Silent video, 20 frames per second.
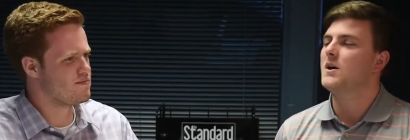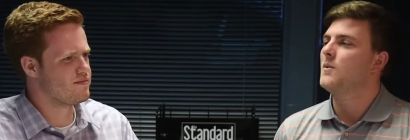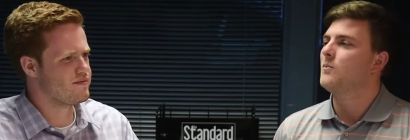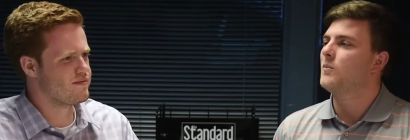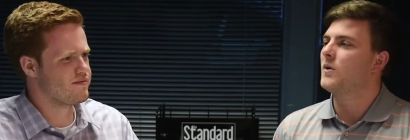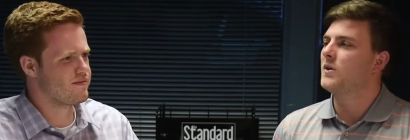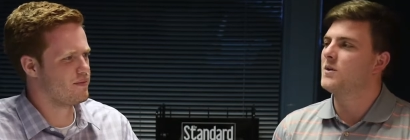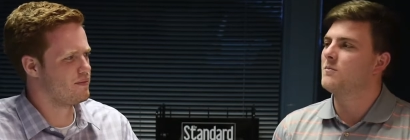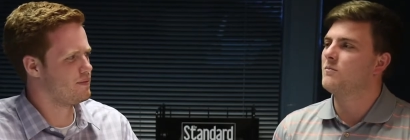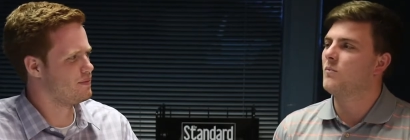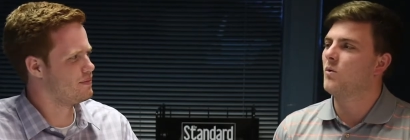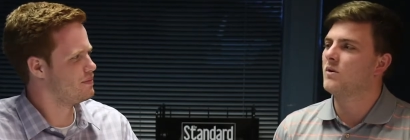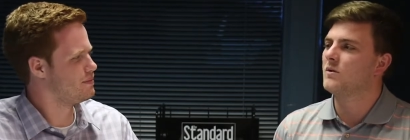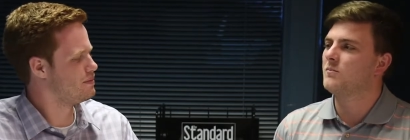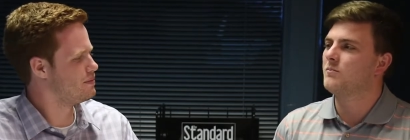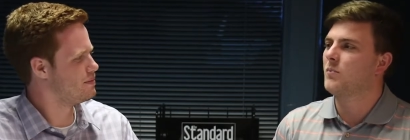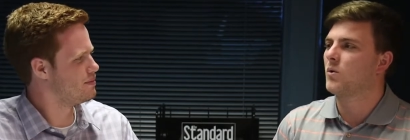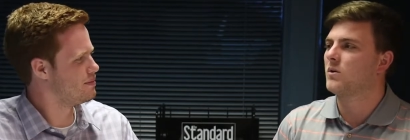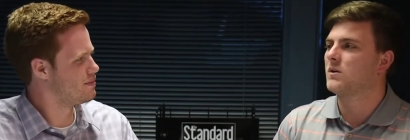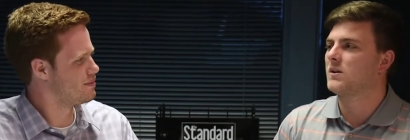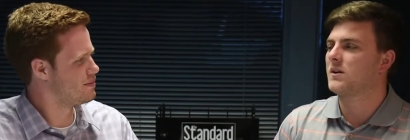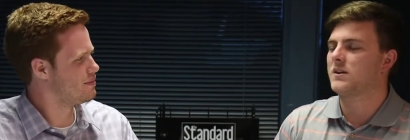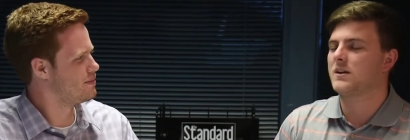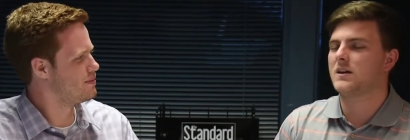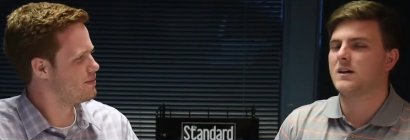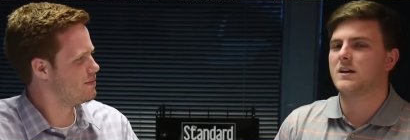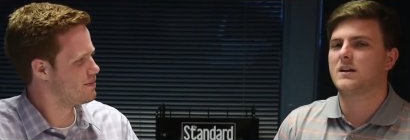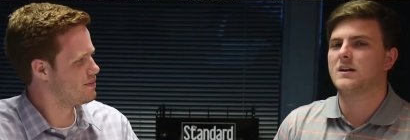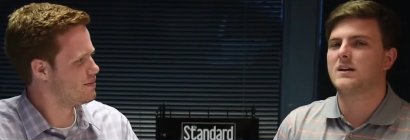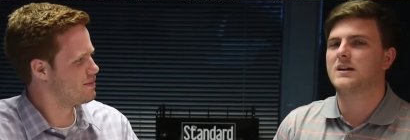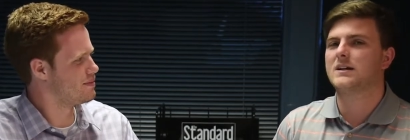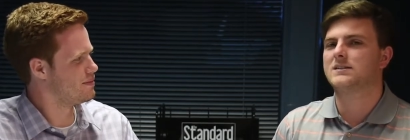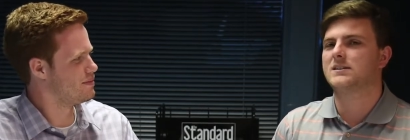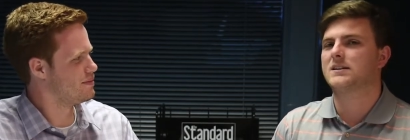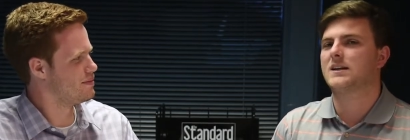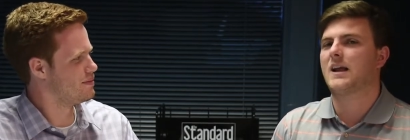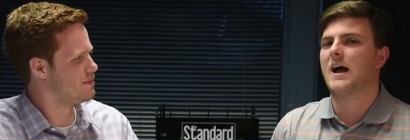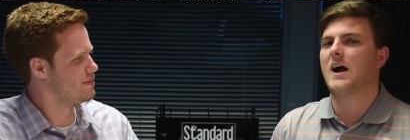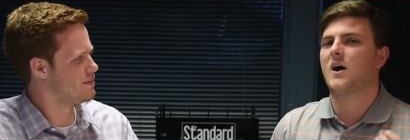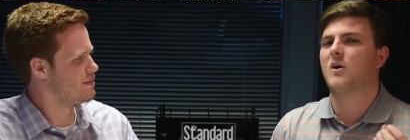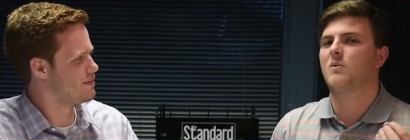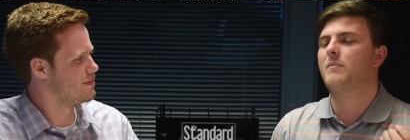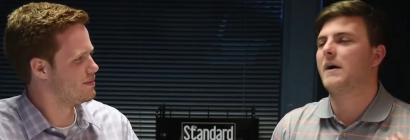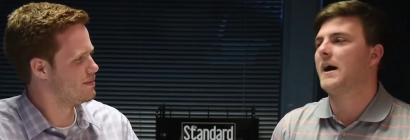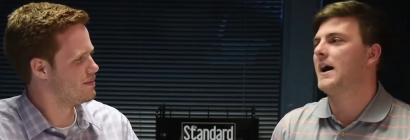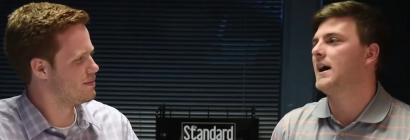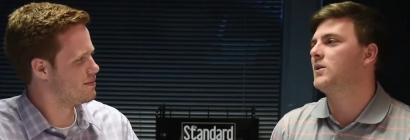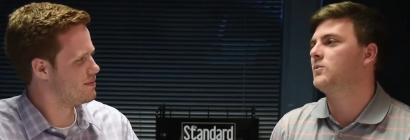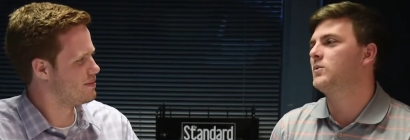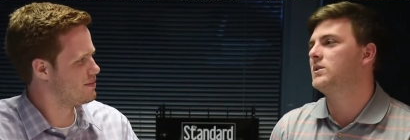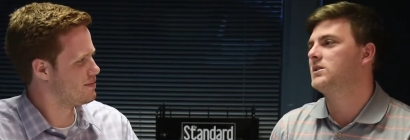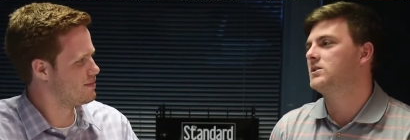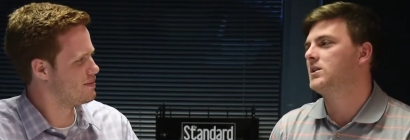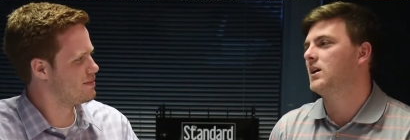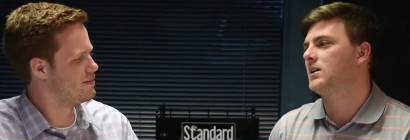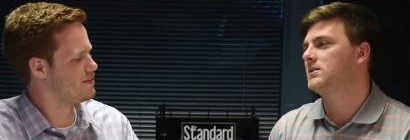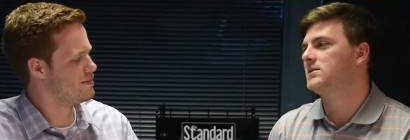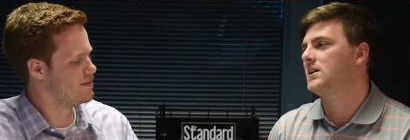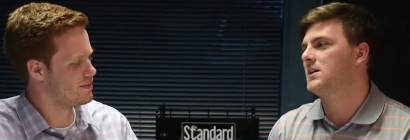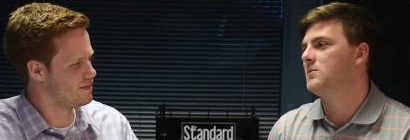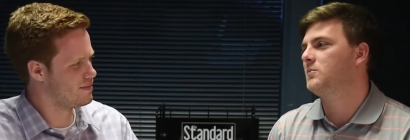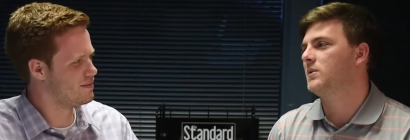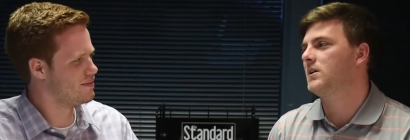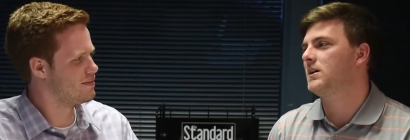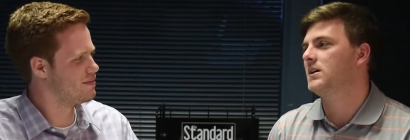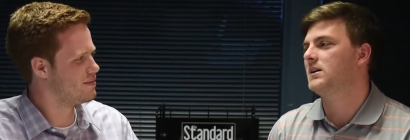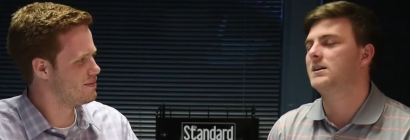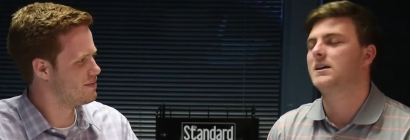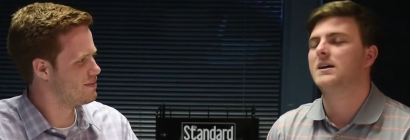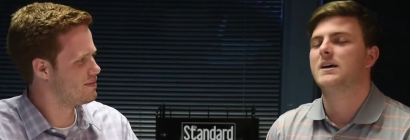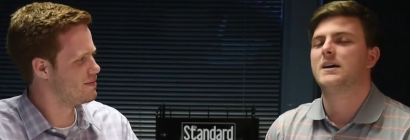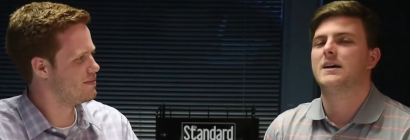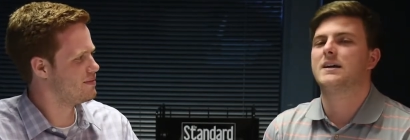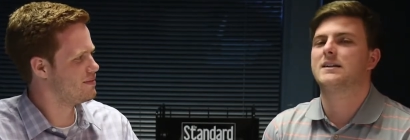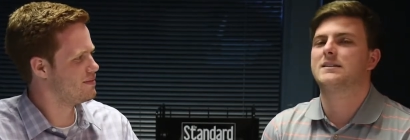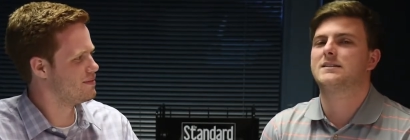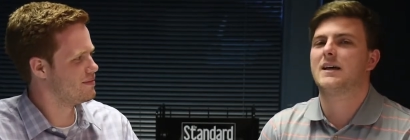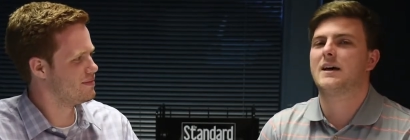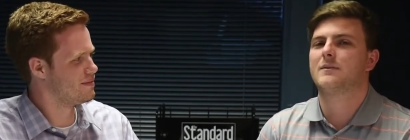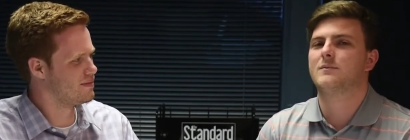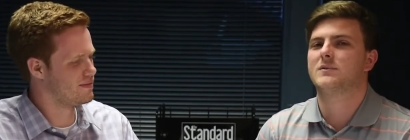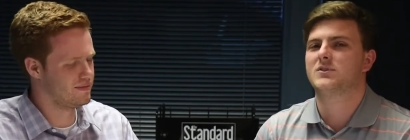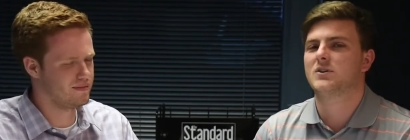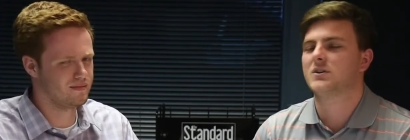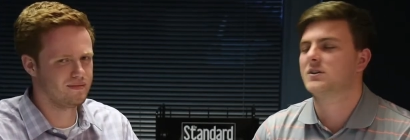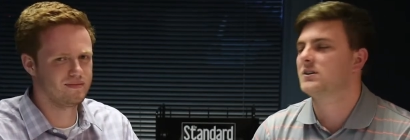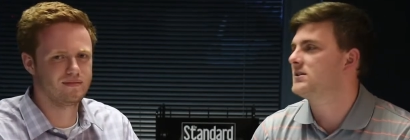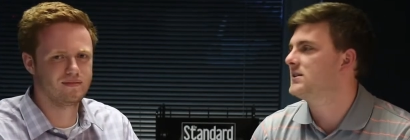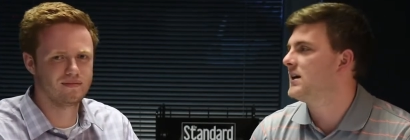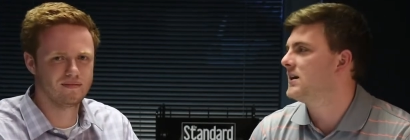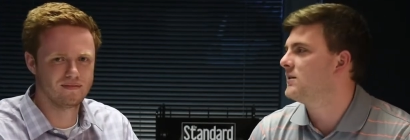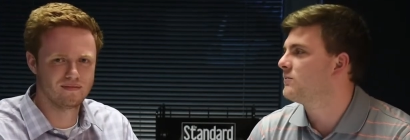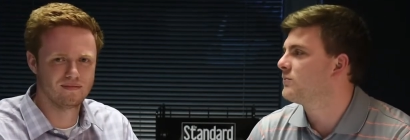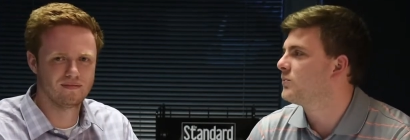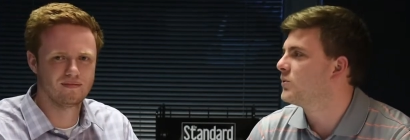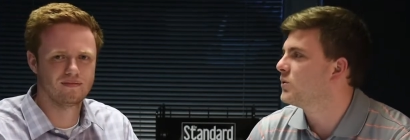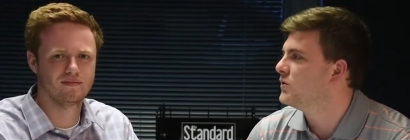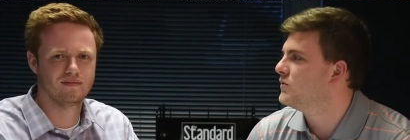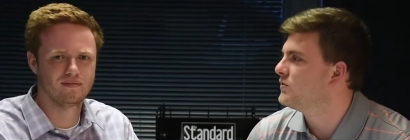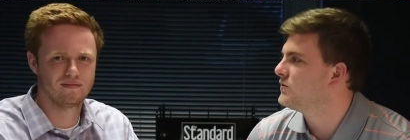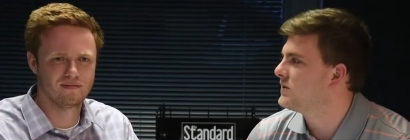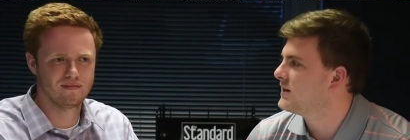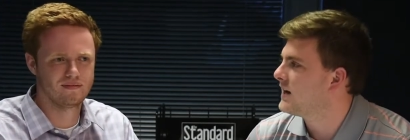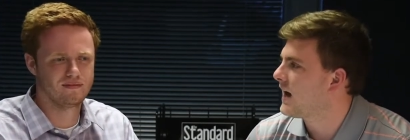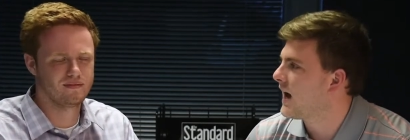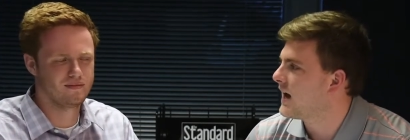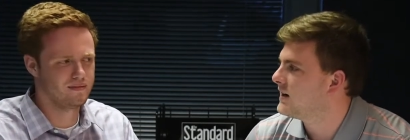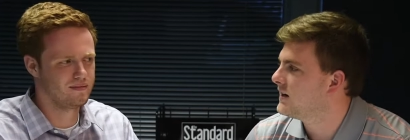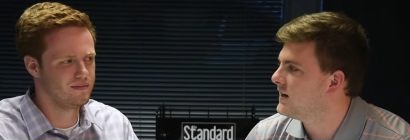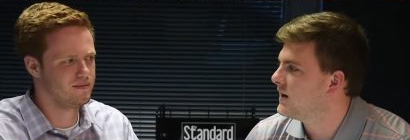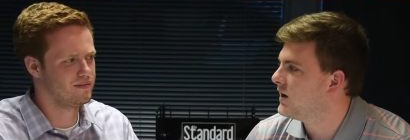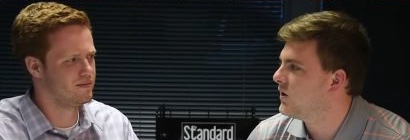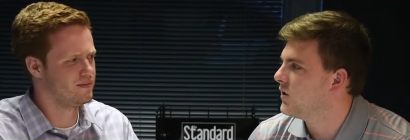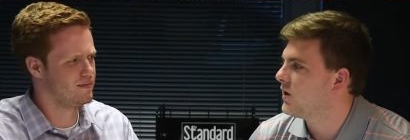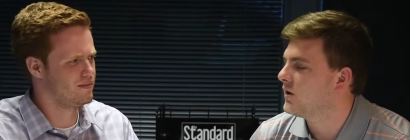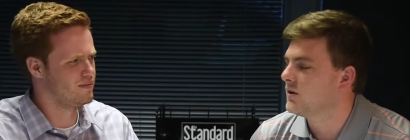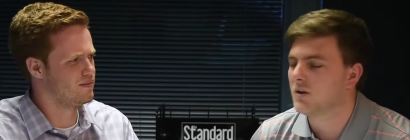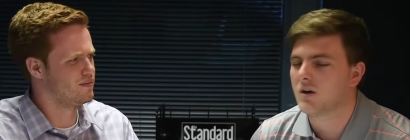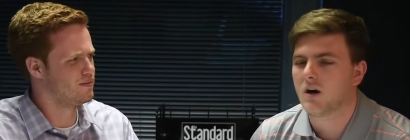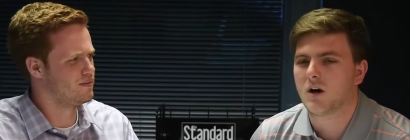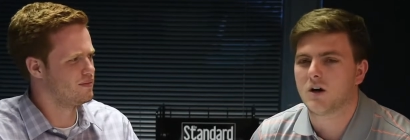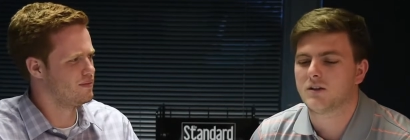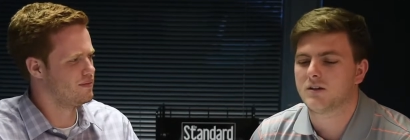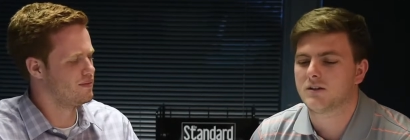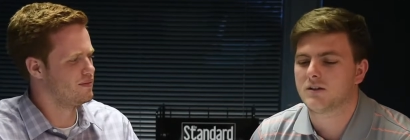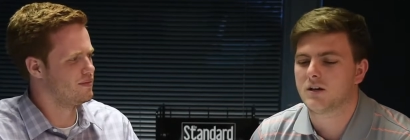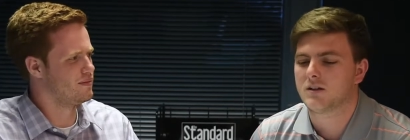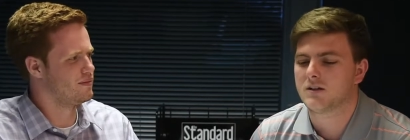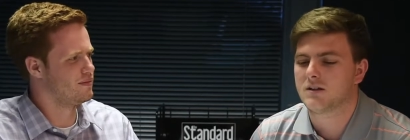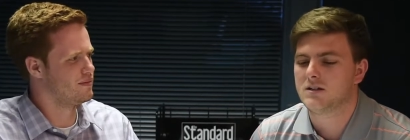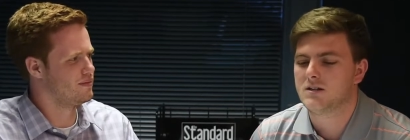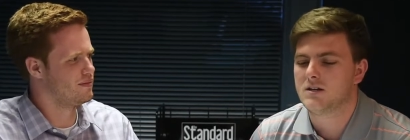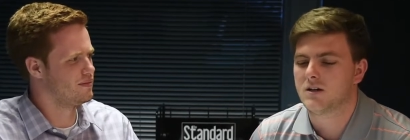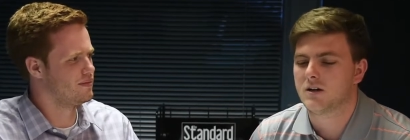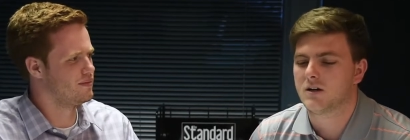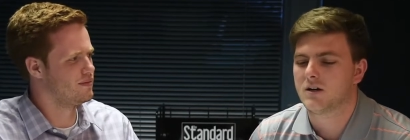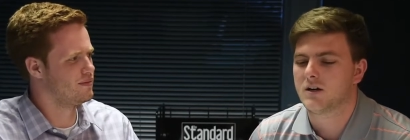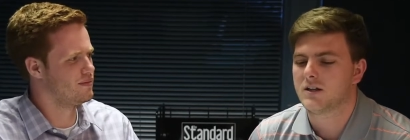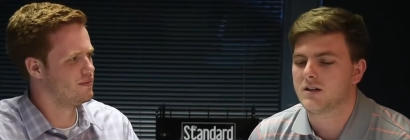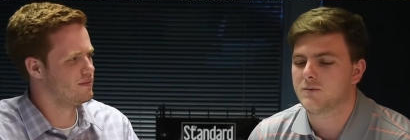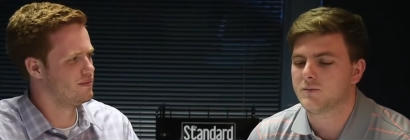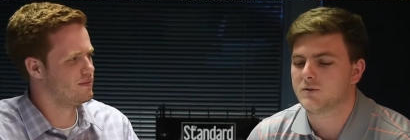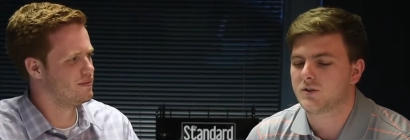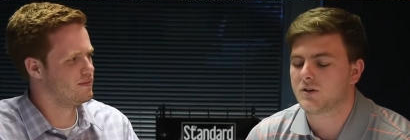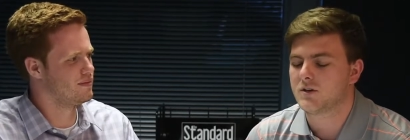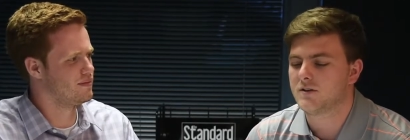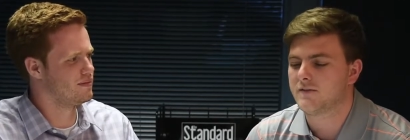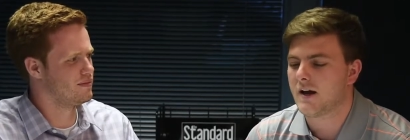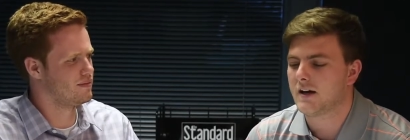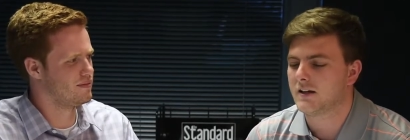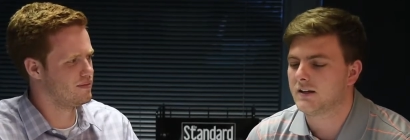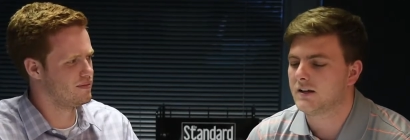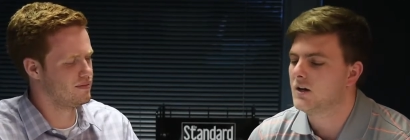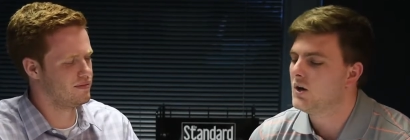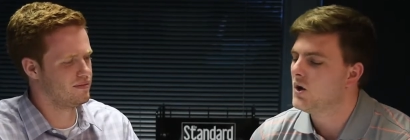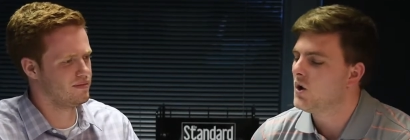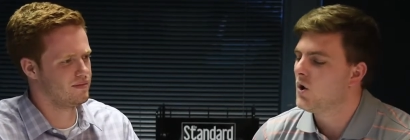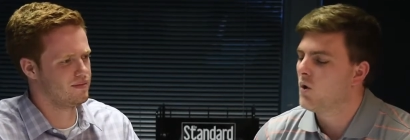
Speaker 1: But the more important thing isn't how bad Wichita State played; it's that Missouri State improved to nine and zero oh on the on, on the year in the Missouri Valley